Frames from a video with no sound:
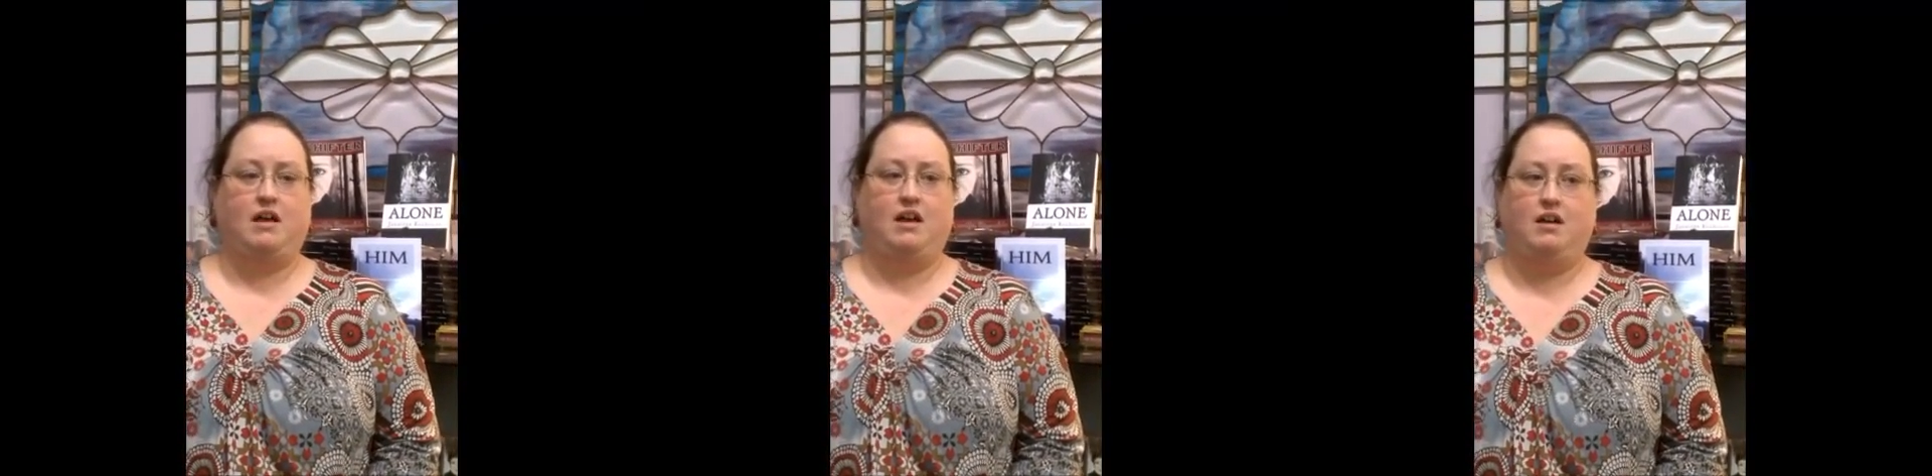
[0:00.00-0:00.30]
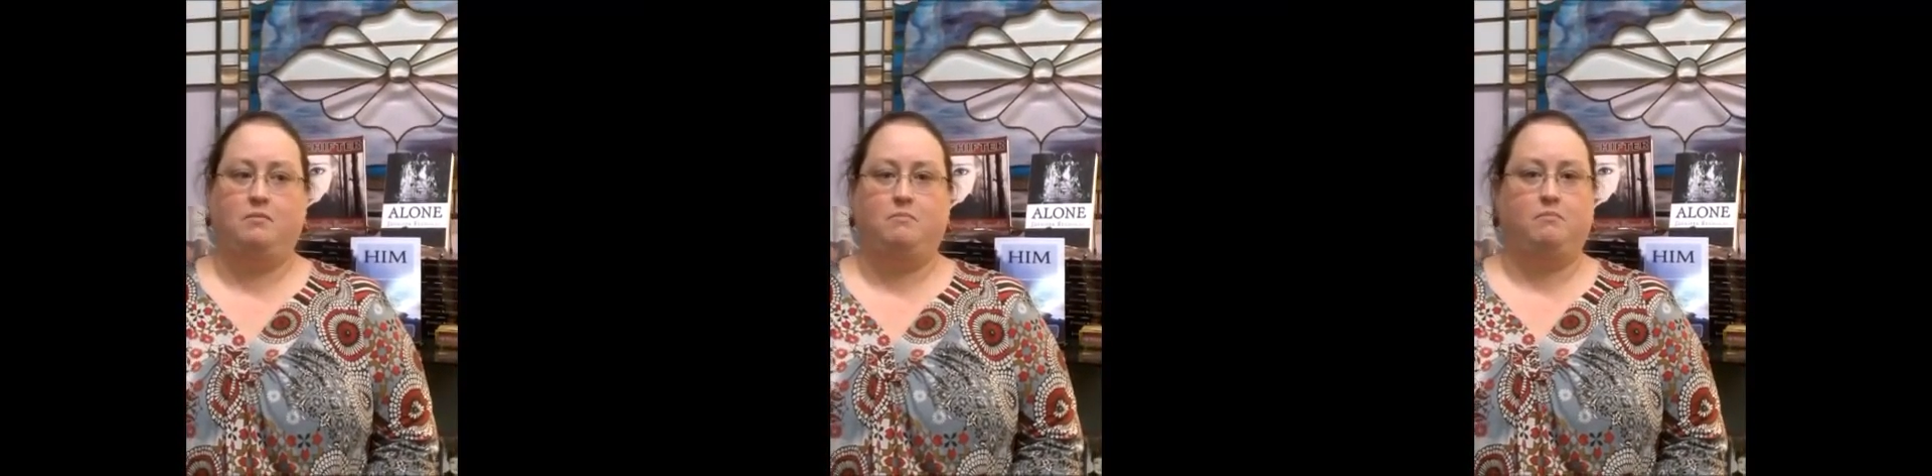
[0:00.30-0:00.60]

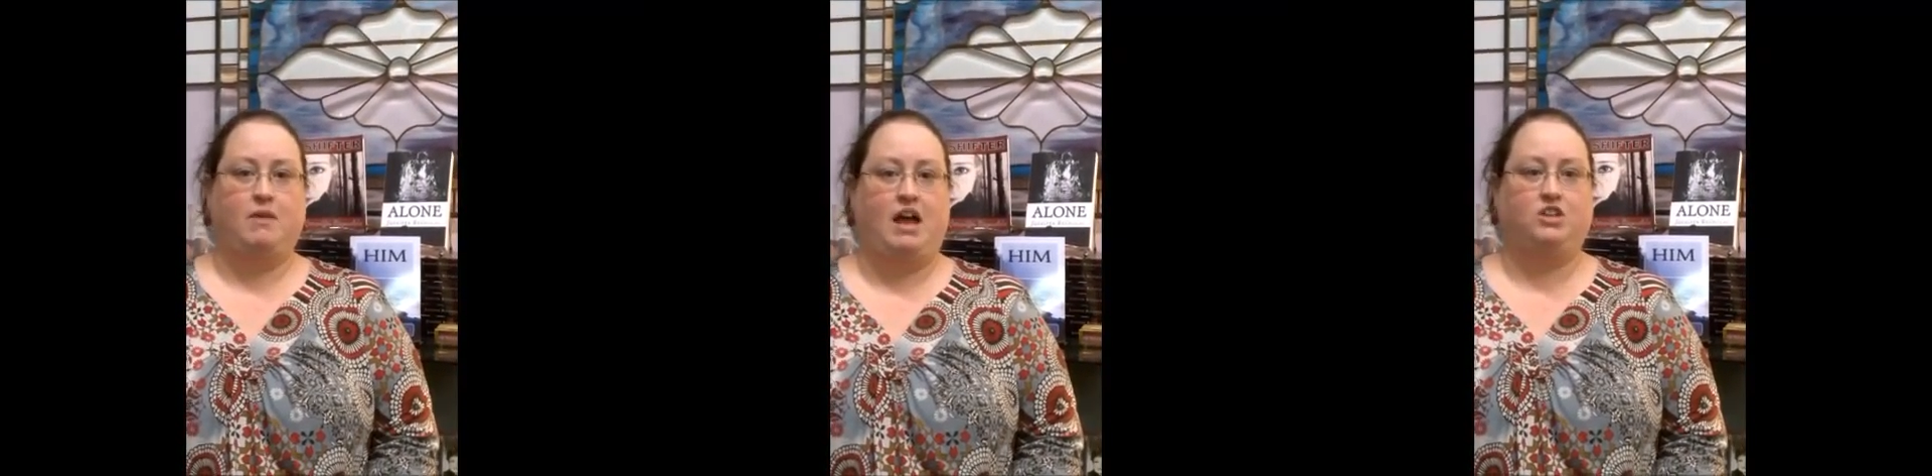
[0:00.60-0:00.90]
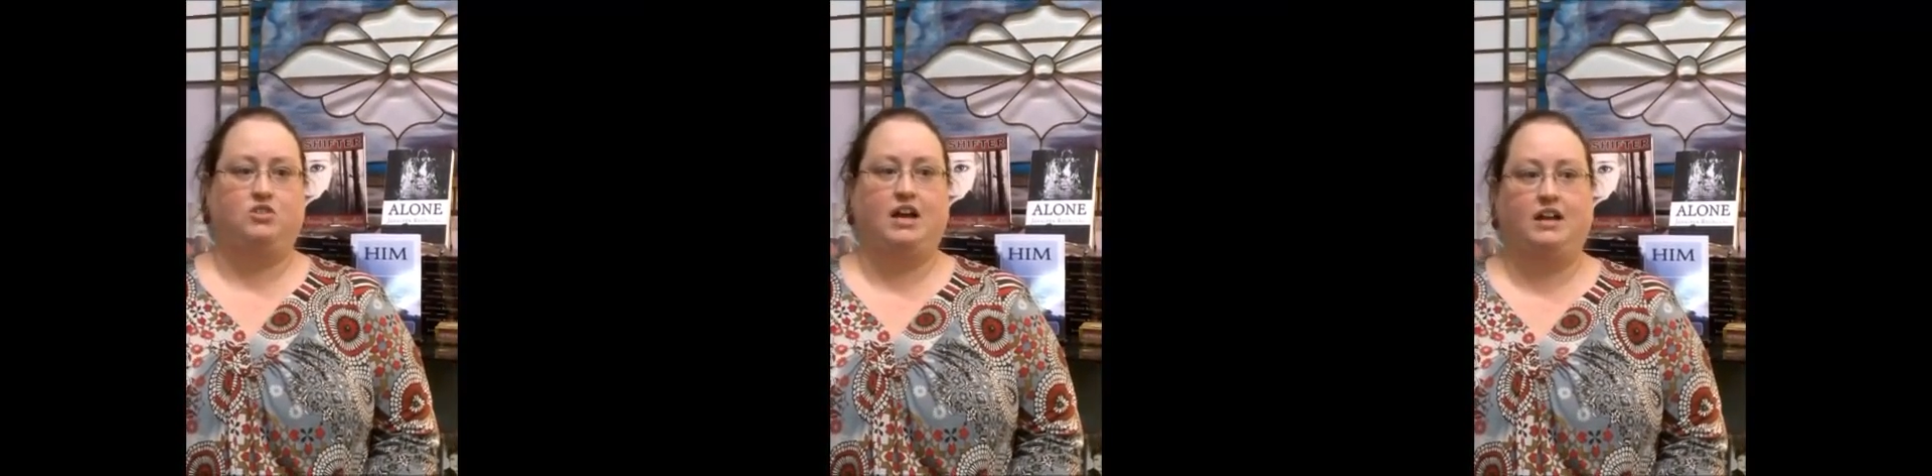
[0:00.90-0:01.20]
Um, I
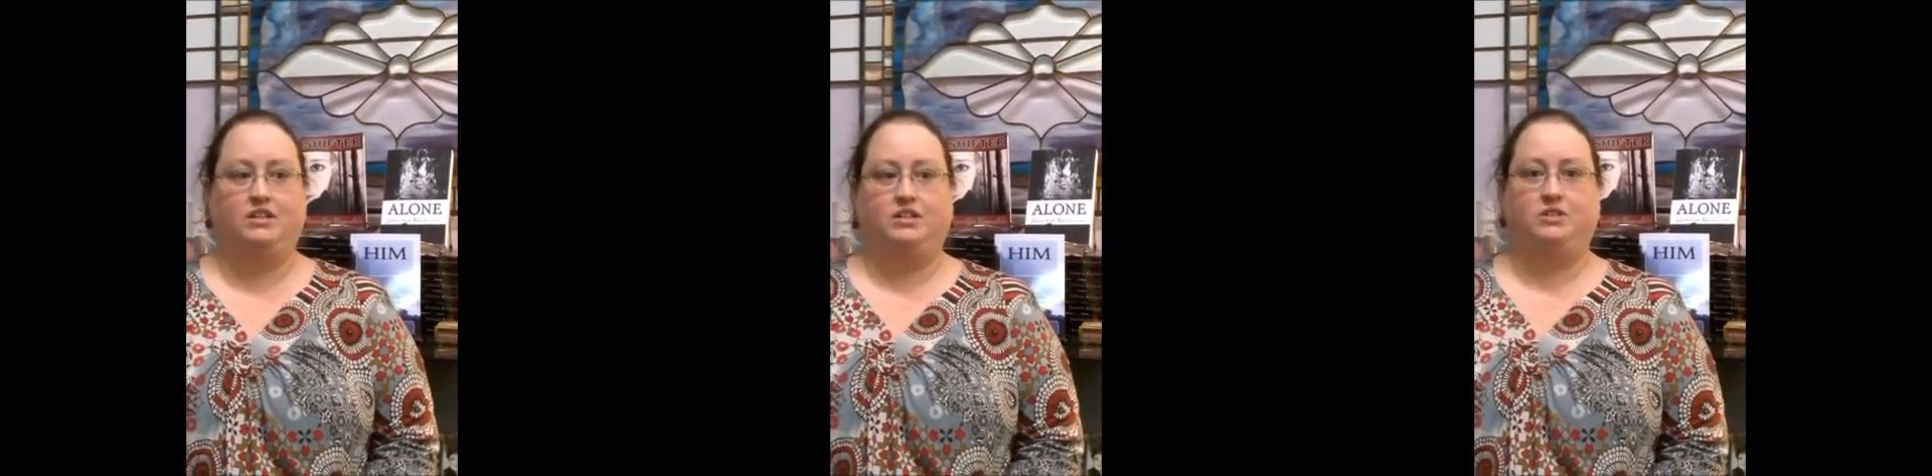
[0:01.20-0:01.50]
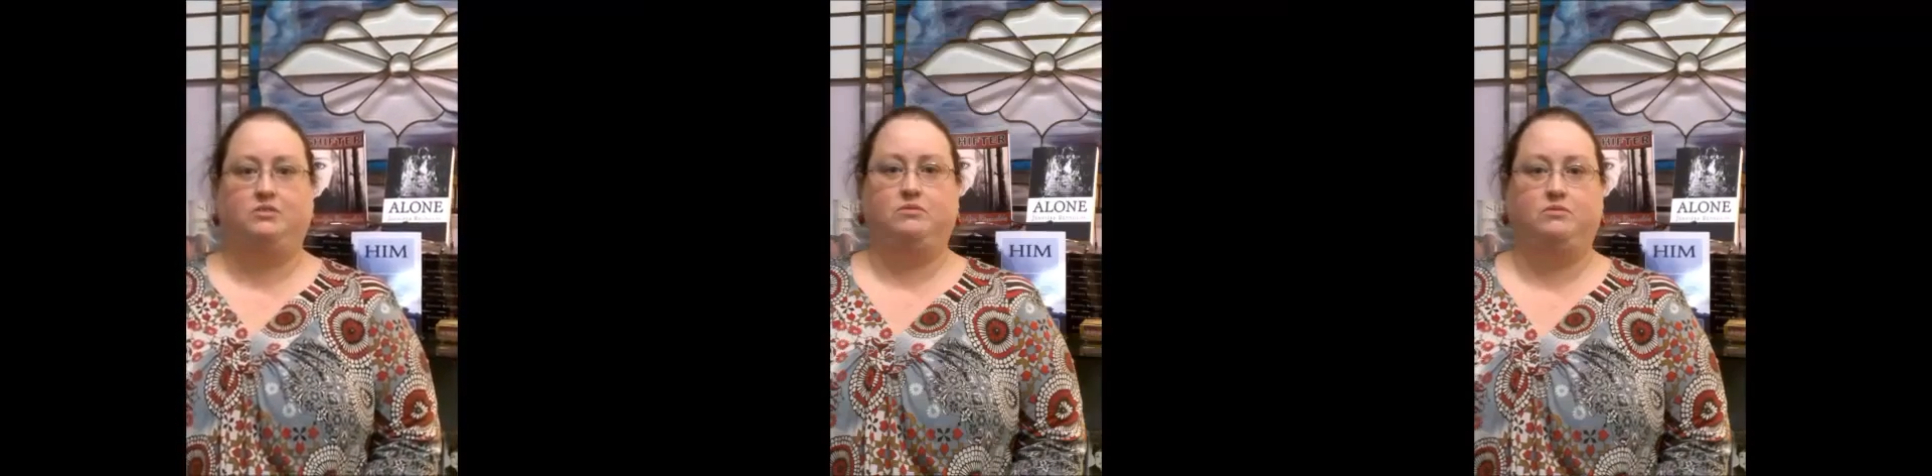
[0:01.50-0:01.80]
try
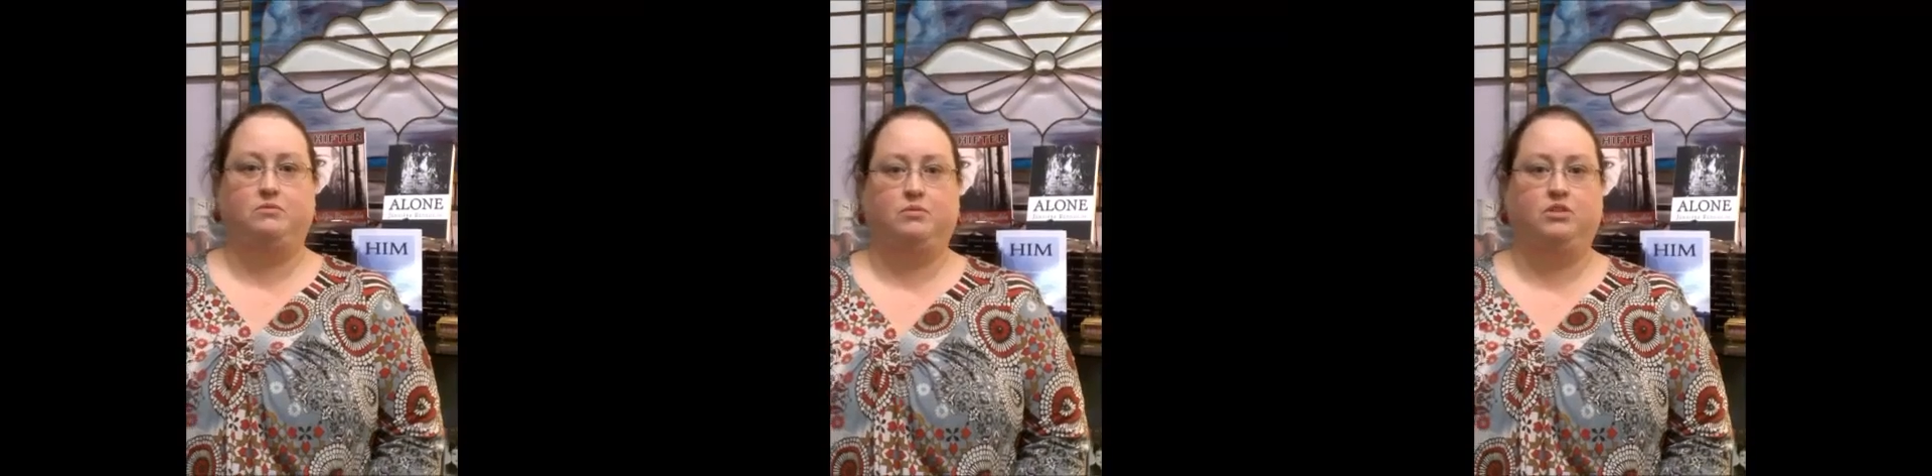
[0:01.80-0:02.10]
to